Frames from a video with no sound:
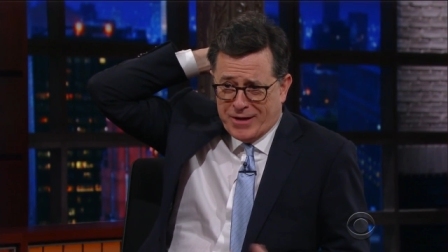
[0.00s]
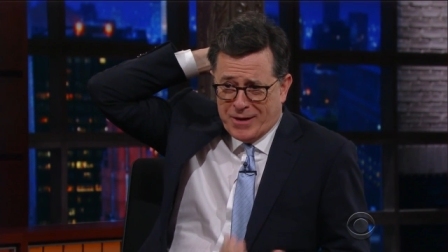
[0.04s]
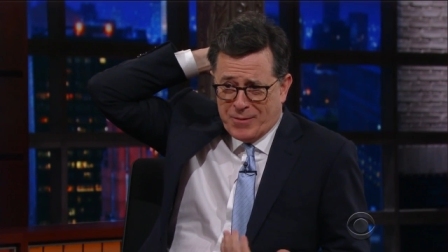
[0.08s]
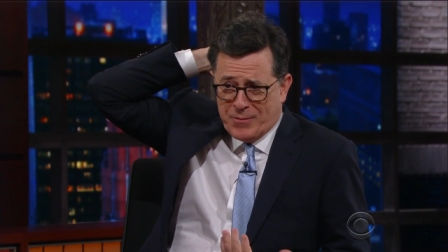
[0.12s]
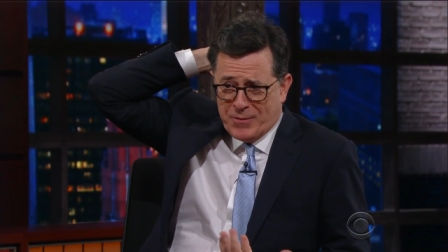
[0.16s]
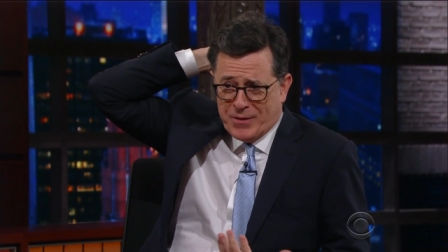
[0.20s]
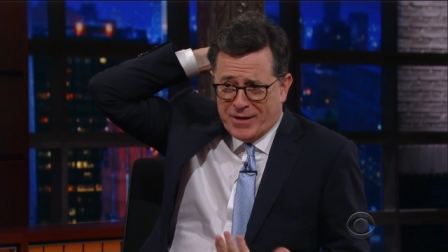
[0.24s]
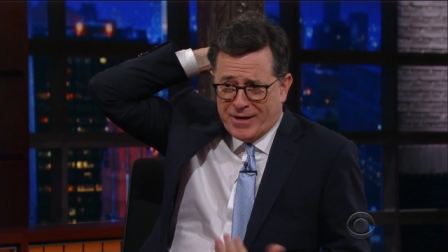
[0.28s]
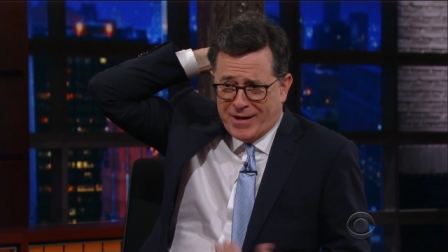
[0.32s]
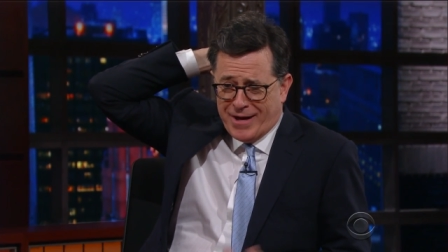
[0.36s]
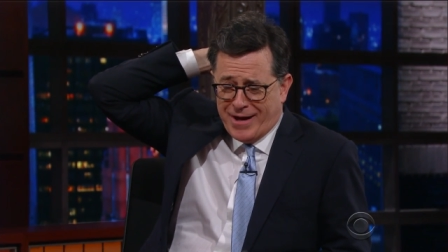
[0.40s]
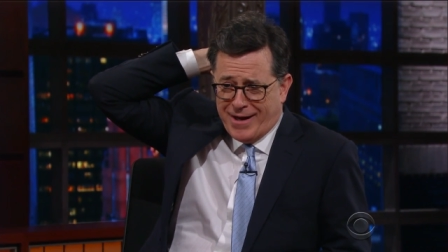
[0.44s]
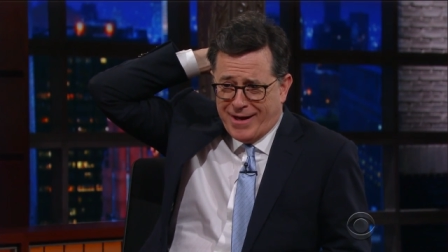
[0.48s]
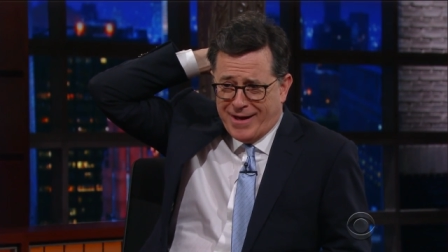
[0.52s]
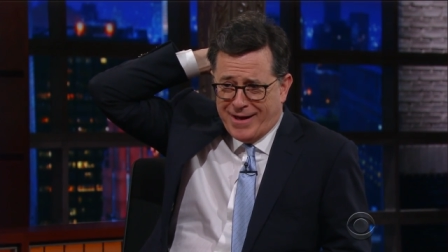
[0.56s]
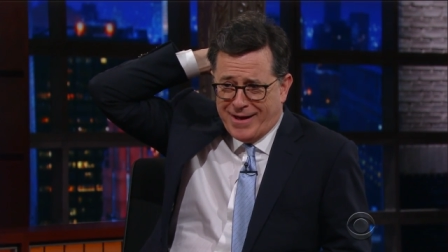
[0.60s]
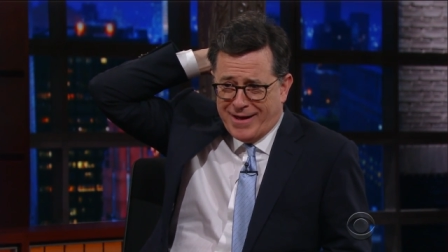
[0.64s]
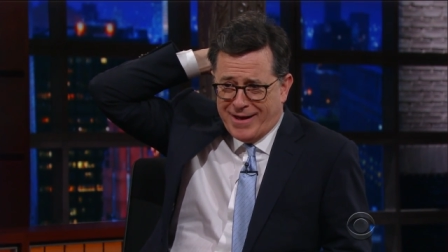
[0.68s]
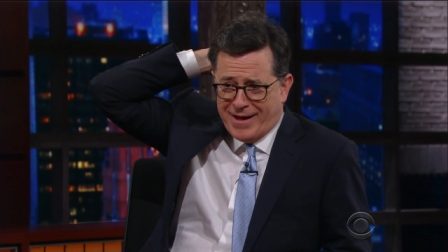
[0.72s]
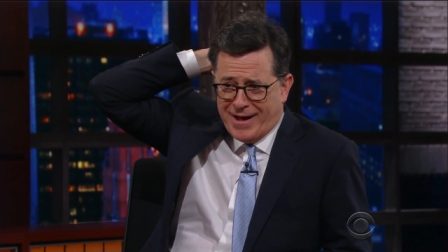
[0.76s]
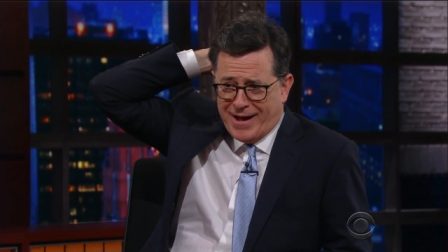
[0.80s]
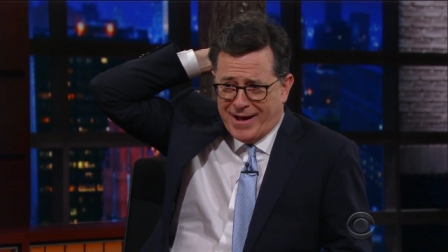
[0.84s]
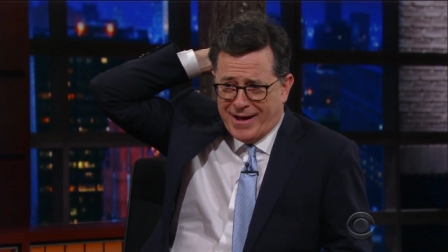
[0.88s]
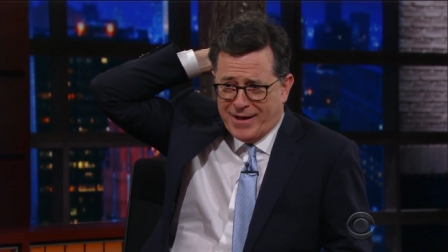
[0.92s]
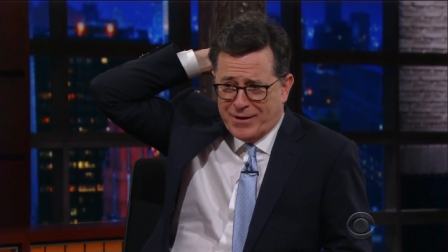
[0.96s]
I mean,
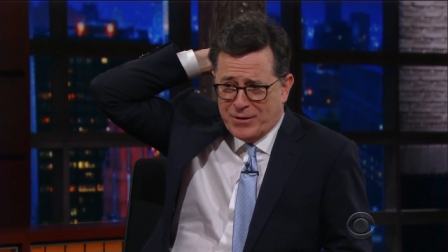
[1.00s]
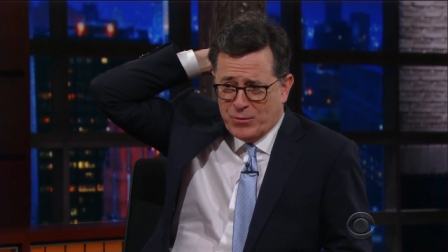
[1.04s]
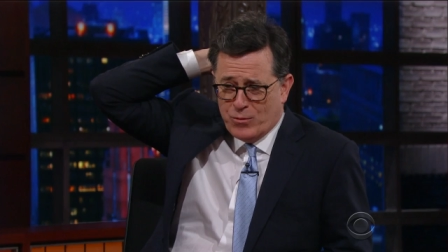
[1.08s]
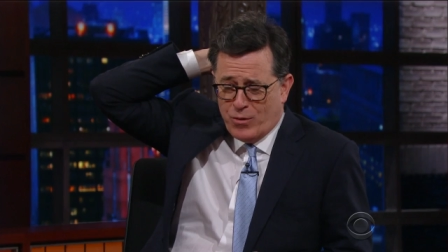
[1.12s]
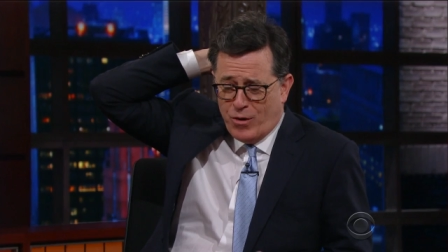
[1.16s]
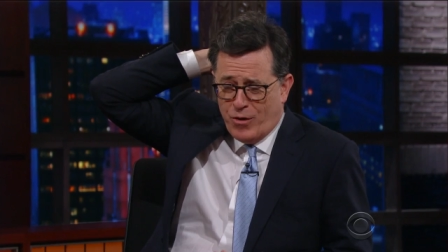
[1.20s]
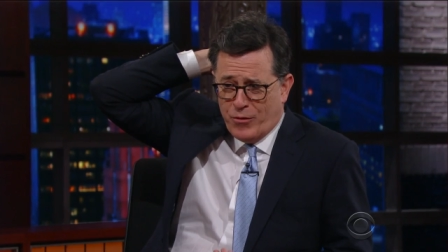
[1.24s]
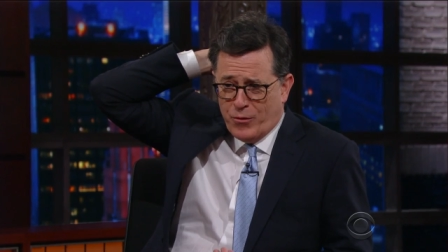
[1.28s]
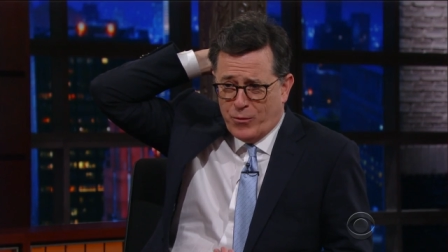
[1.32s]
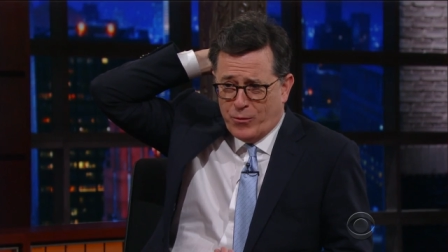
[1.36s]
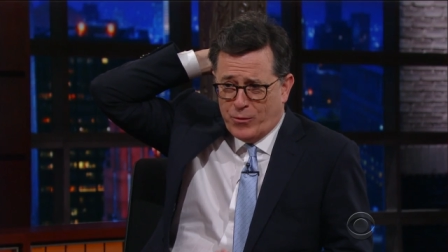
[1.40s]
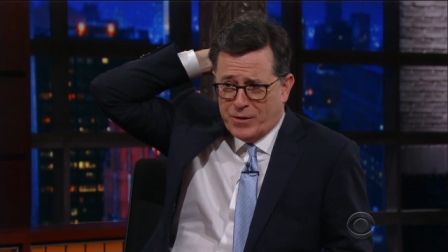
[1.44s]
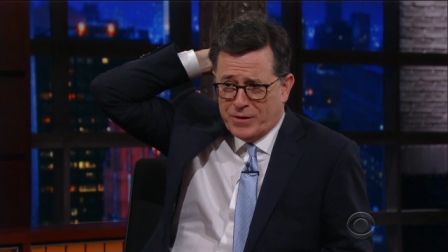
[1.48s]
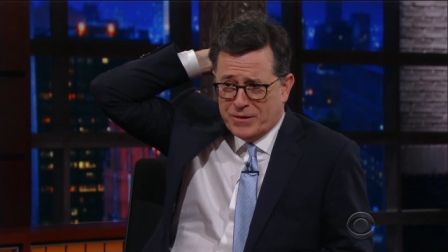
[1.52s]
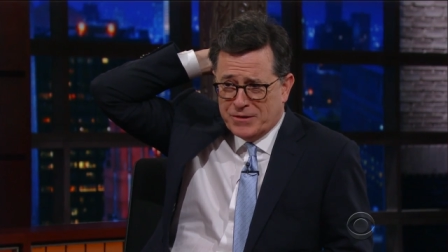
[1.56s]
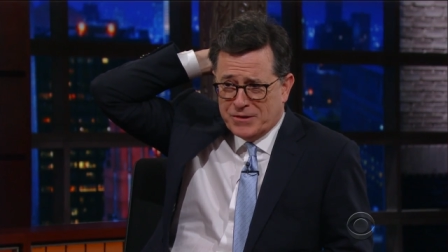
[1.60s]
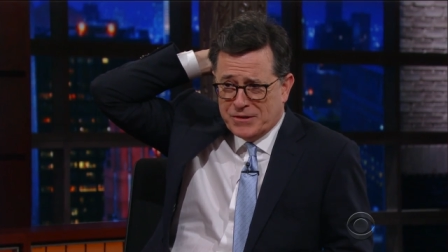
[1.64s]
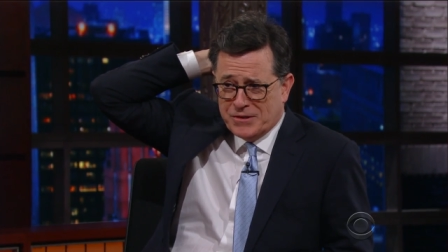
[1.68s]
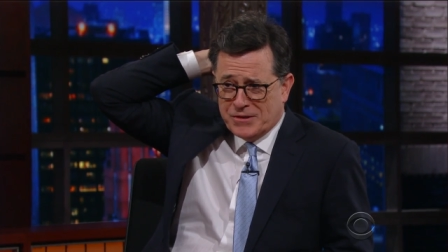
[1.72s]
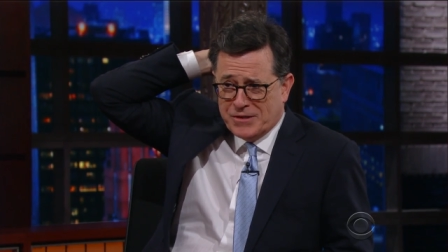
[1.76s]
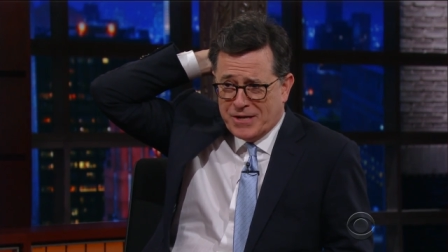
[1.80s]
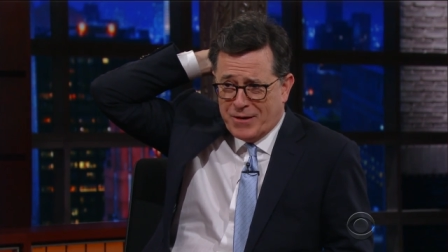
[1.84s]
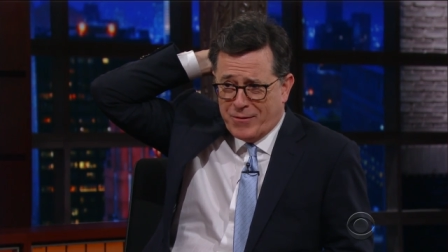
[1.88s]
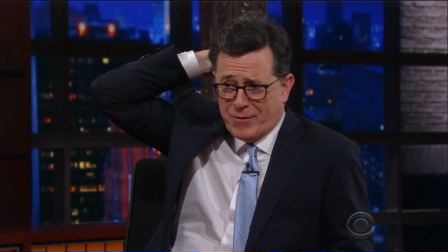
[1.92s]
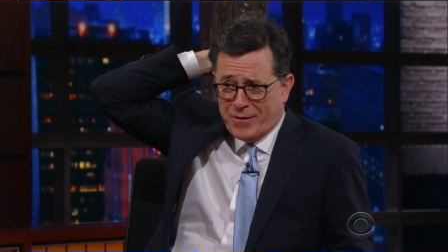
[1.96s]
I knew all the words to
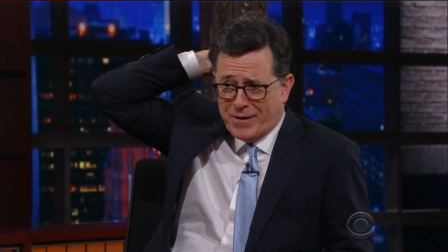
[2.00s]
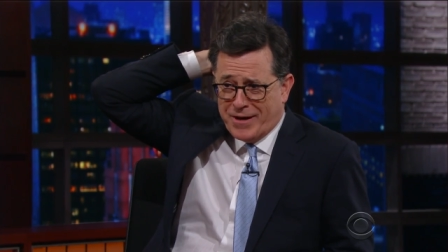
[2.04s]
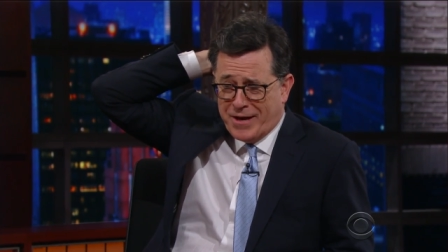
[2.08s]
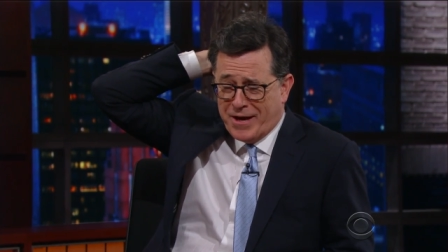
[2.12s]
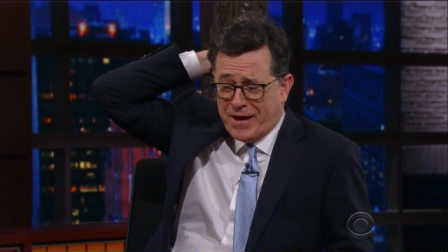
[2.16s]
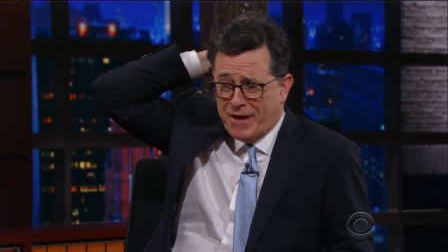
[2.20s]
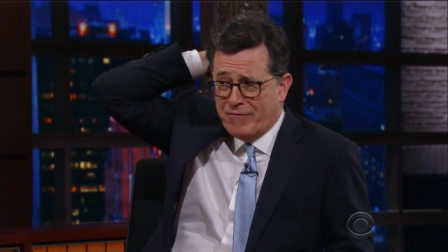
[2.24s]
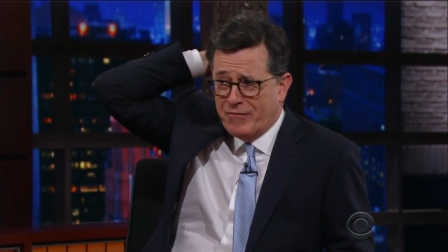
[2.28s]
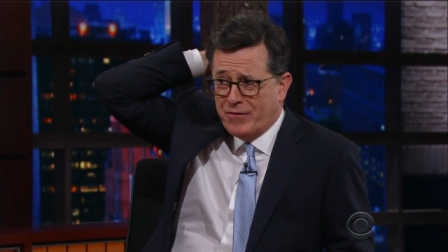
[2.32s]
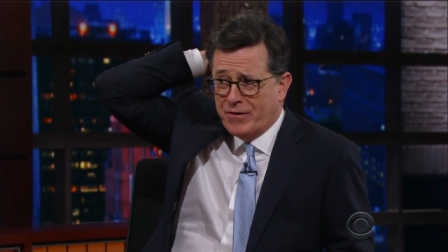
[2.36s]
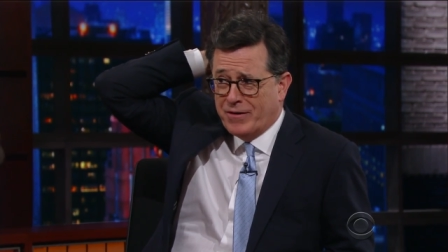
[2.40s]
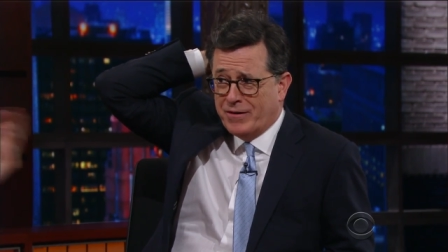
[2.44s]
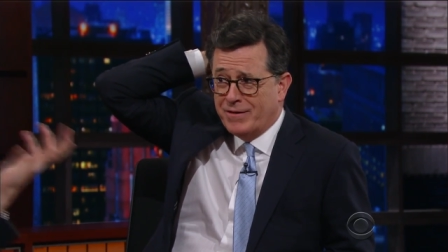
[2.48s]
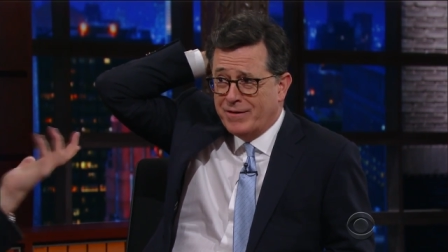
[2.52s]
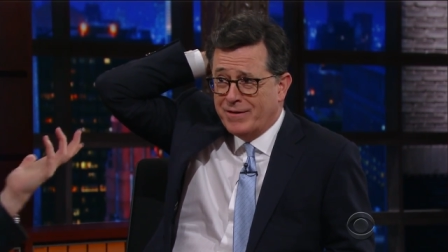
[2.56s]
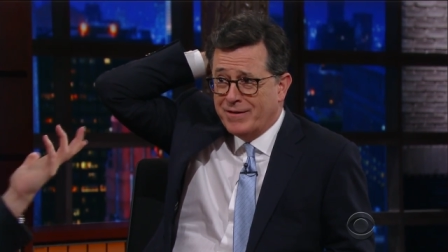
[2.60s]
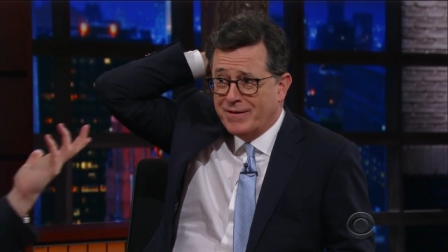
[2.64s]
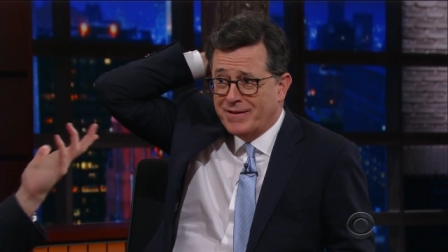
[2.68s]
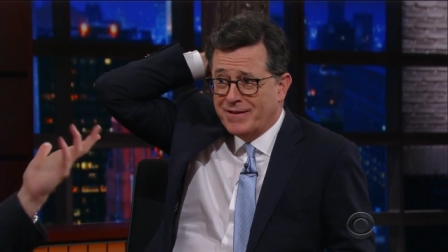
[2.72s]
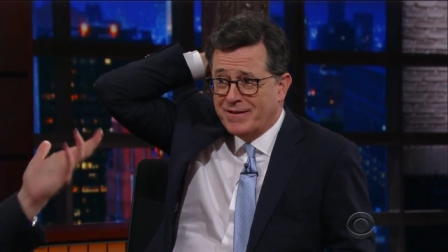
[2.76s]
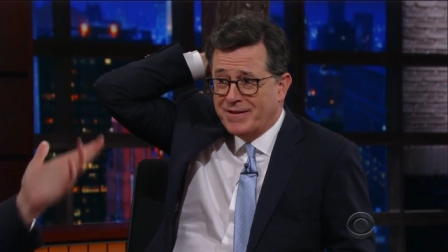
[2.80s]
Stairway to Heaven. Yes,